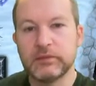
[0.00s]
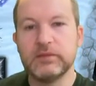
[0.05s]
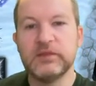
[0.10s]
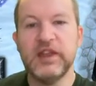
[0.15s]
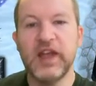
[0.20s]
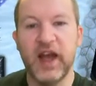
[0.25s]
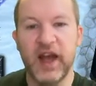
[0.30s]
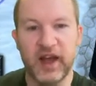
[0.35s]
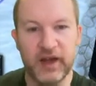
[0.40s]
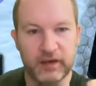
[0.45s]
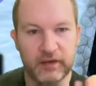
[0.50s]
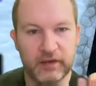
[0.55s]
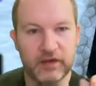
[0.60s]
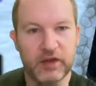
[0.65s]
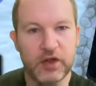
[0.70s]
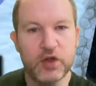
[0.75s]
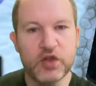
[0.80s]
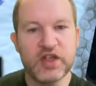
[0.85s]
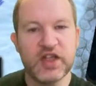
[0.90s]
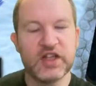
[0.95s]
yeah,
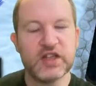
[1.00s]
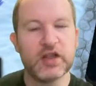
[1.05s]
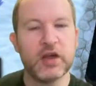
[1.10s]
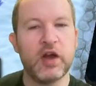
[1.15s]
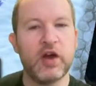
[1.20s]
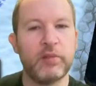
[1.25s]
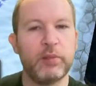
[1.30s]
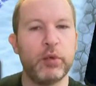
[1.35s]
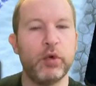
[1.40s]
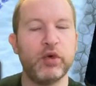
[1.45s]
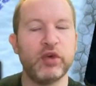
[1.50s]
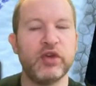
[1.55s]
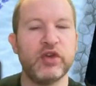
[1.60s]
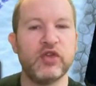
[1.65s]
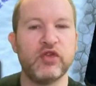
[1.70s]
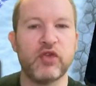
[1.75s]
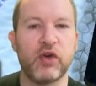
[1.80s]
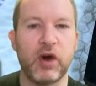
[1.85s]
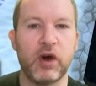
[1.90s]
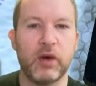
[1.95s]
usually there's a lot of board
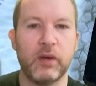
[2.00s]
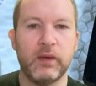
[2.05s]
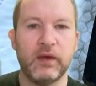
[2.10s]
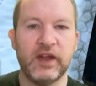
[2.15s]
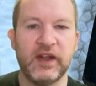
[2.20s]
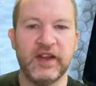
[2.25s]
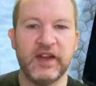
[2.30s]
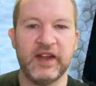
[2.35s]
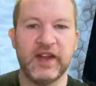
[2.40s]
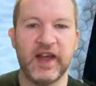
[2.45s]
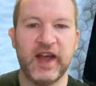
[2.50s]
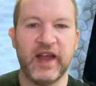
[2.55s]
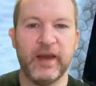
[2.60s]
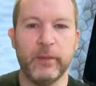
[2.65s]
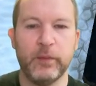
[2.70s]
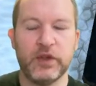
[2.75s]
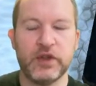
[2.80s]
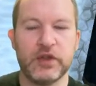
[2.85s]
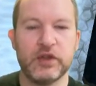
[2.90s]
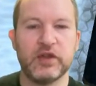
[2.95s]
control in the
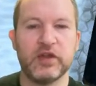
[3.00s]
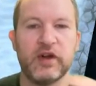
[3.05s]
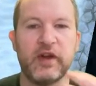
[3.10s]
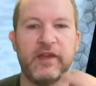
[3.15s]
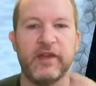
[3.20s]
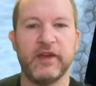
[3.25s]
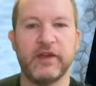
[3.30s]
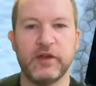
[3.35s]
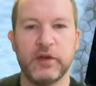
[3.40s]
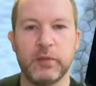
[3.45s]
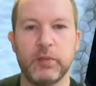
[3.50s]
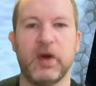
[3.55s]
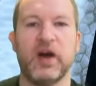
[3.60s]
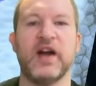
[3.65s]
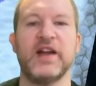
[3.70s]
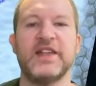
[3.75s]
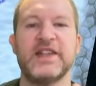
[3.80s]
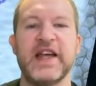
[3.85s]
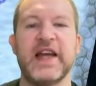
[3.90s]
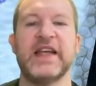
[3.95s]
game, which you can either do
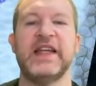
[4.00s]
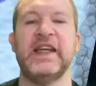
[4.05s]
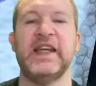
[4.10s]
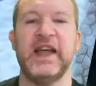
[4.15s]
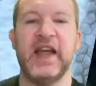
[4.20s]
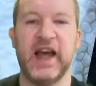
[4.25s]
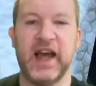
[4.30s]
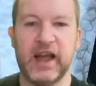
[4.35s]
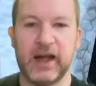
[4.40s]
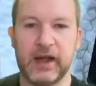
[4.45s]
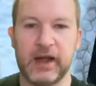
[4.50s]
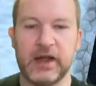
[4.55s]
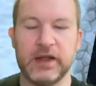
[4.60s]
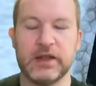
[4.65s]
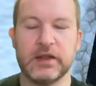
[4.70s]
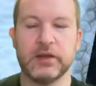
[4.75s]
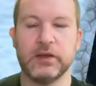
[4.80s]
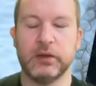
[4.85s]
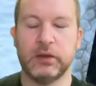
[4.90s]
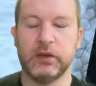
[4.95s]
by attacking
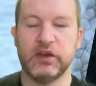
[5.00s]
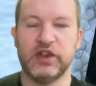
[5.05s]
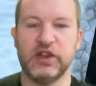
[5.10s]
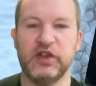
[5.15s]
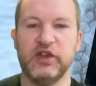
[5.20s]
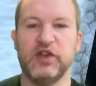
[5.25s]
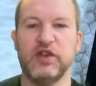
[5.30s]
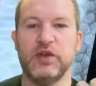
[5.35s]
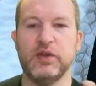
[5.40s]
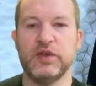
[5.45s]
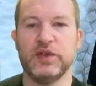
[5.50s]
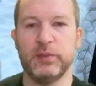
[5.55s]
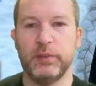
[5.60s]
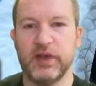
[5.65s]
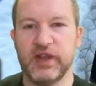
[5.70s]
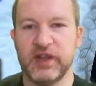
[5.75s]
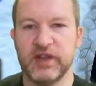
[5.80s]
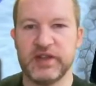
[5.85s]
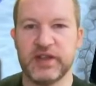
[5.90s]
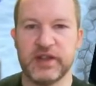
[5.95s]
allies or you can use
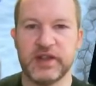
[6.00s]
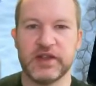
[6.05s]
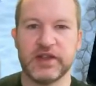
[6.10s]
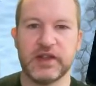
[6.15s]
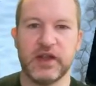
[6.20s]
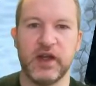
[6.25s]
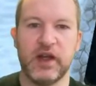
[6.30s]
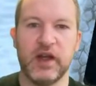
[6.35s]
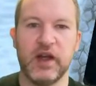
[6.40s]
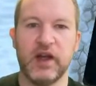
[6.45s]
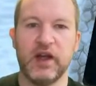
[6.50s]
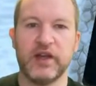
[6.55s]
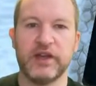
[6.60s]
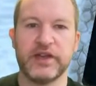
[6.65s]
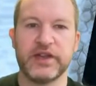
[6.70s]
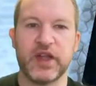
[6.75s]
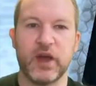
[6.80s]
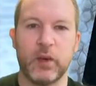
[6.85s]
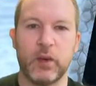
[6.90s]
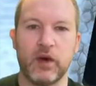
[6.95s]
abilities
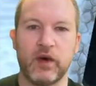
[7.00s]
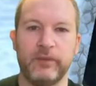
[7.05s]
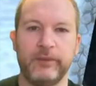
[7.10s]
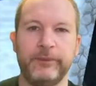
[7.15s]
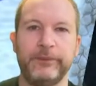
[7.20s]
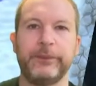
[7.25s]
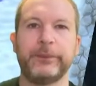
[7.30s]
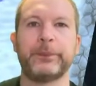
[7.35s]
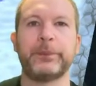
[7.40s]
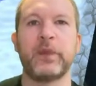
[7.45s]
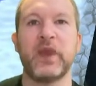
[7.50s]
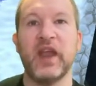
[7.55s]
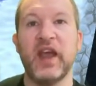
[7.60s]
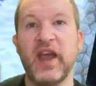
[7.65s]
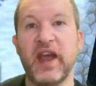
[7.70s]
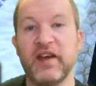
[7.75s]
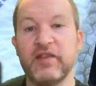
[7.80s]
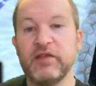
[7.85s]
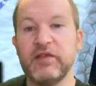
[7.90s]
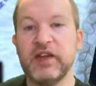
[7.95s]
and so on.
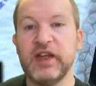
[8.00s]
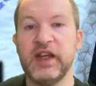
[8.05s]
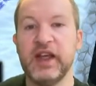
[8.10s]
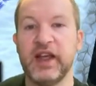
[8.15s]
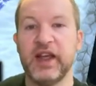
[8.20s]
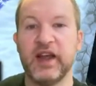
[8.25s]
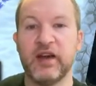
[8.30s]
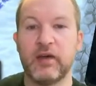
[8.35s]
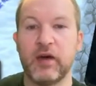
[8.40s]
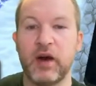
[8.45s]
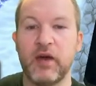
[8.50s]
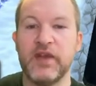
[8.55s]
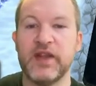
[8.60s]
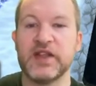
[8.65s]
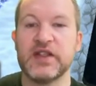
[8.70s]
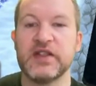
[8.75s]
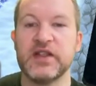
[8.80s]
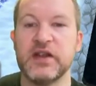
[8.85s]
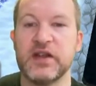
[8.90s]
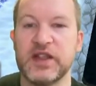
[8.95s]
Every hero,
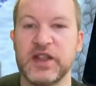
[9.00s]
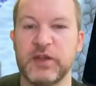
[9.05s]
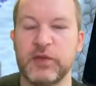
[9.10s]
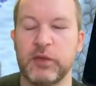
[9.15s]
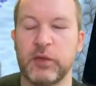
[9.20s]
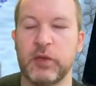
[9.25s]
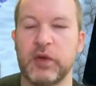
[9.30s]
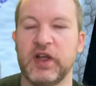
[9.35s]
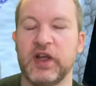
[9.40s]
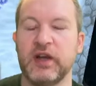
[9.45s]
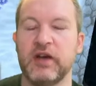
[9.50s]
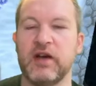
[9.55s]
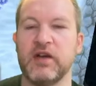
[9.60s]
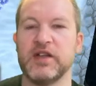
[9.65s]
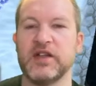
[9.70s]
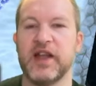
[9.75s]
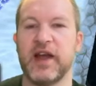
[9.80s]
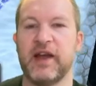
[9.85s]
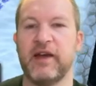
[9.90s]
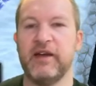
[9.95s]
there's 34
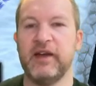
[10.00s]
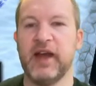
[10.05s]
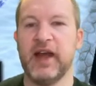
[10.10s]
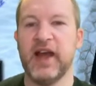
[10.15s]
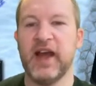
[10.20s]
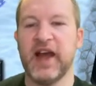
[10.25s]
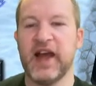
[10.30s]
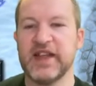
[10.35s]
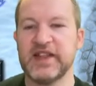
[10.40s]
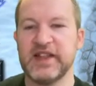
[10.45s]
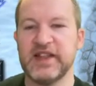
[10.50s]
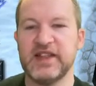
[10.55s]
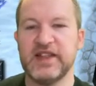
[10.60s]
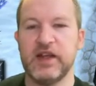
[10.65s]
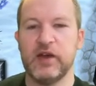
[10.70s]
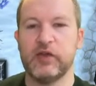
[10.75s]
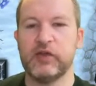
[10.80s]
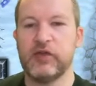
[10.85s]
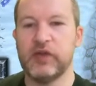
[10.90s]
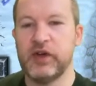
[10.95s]
heroes now, has a
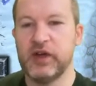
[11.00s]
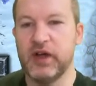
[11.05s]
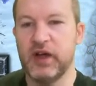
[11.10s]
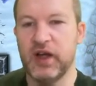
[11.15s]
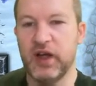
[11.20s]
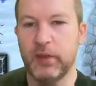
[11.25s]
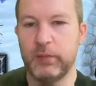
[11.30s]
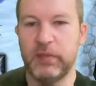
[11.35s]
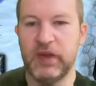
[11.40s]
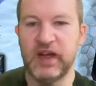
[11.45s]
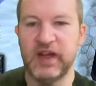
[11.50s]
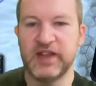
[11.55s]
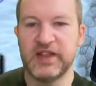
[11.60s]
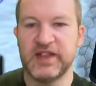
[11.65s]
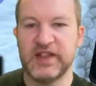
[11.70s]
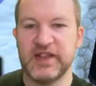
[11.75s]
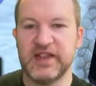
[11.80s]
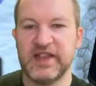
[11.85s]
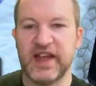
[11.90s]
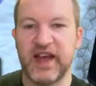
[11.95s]
different
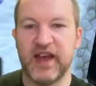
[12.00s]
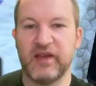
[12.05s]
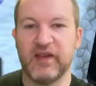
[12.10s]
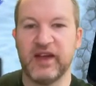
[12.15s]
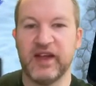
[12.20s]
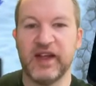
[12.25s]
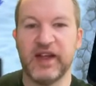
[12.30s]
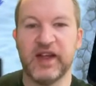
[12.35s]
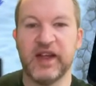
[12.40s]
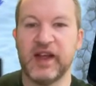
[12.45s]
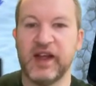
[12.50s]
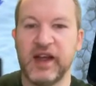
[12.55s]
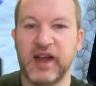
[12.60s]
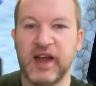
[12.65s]
ability down here.